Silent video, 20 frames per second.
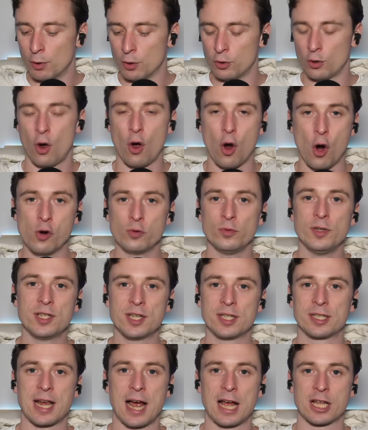But not only
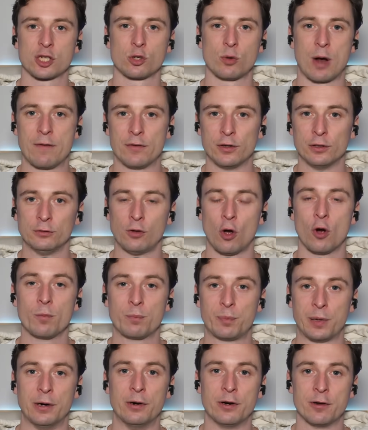did Catterall have a long
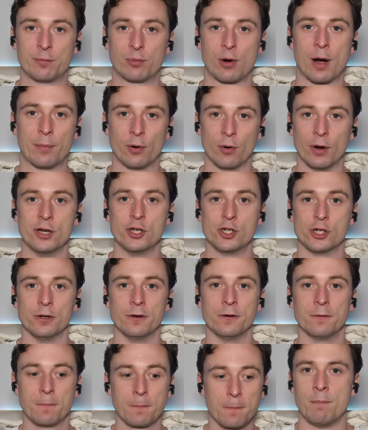period of
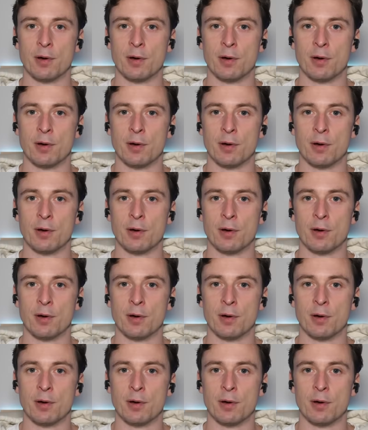preparation,